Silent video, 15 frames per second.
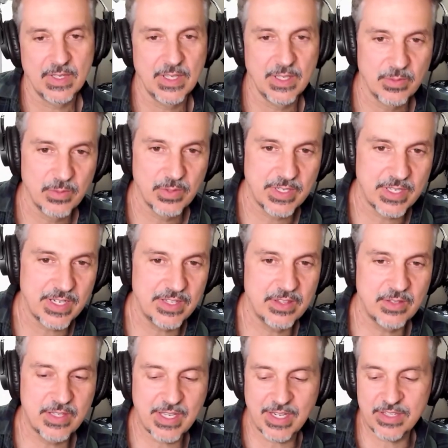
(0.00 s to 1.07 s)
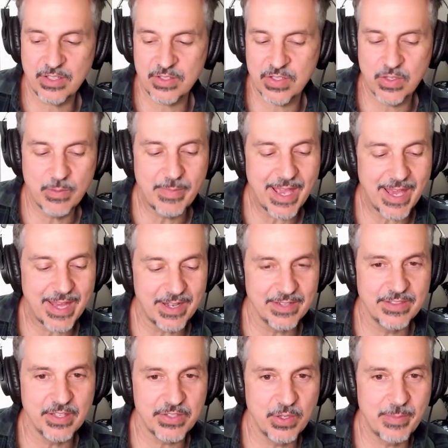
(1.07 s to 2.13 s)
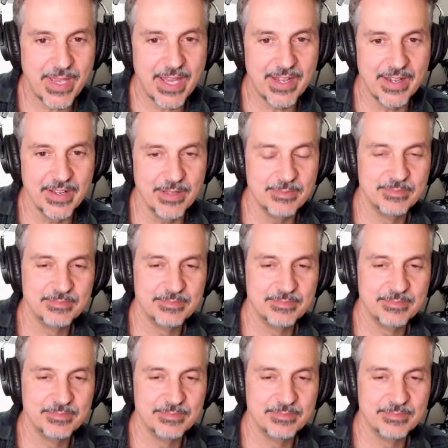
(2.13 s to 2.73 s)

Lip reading: Yeah, we're getting the humanity.